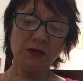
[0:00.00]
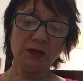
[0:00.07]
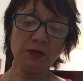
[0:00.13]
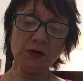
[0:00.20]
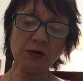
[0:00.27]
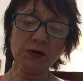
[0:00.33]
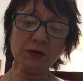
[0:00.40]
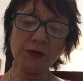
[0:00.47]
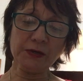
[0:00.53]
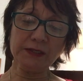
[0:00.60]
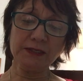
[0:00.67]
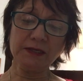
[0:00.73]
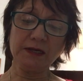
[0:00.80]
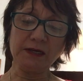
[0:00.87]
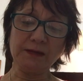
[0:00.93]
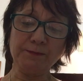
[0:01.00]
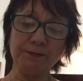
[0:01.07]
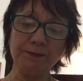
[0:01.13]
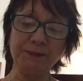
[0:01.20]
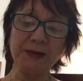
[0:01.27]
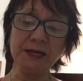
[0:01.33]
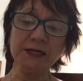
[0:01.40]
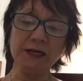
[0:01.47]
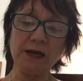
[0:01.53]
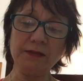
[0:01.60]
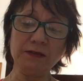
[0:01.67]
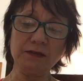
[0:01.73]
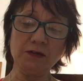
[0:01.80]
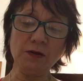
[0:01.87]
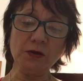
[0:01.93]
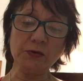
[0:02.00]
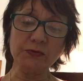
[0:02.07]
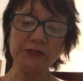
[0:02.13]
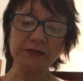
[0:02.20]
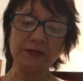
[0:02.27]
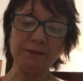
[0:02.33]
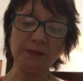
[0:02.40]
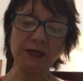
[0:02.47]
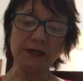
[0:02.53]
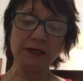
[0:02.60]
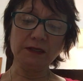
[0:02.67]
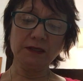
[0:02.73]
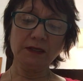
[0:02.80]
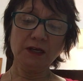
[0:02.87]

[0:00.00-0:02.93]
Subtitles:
You're going to get a bite on the nose in a minute.